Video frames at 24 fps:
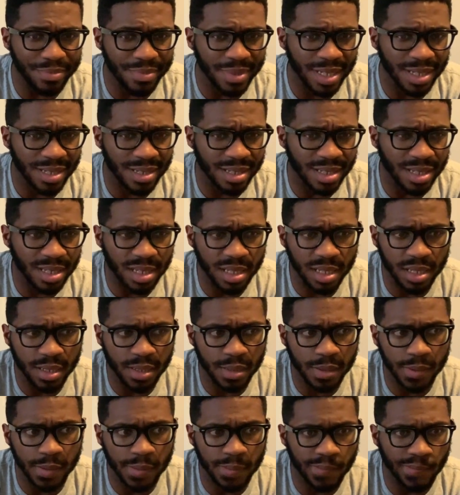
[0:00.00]
seemed like the
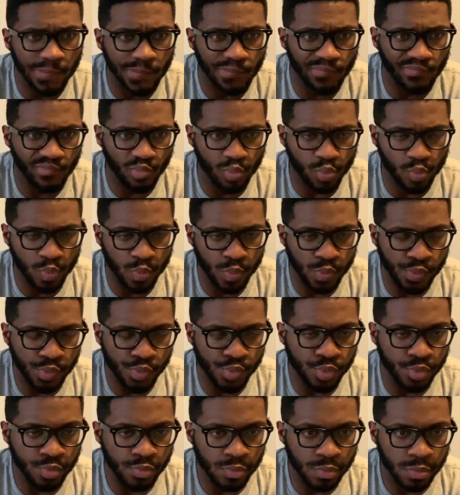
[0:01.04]
end of the ride, the
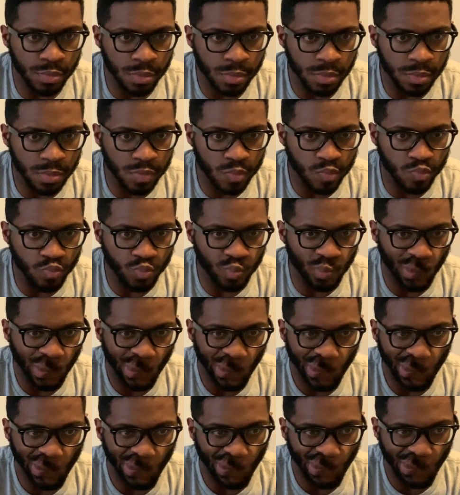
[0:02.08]
driver stopped at the
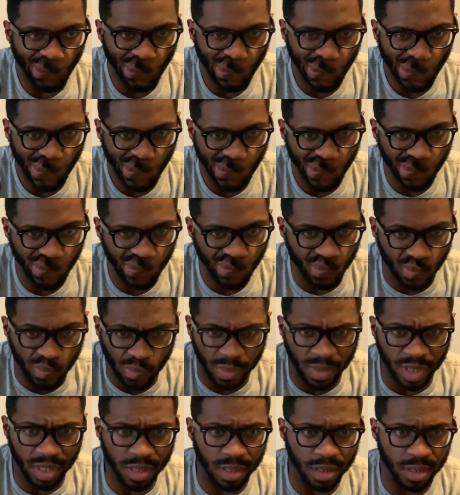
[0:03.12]
side of the road
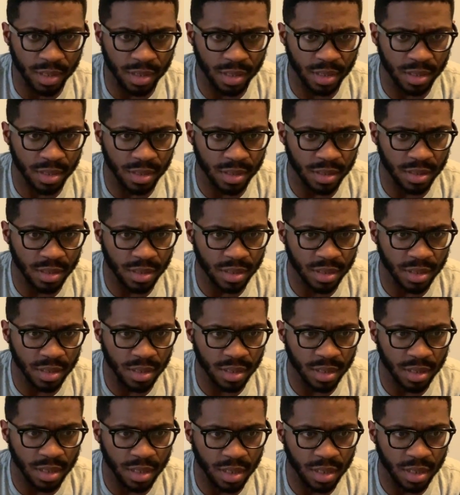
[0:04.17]
and let in this girl.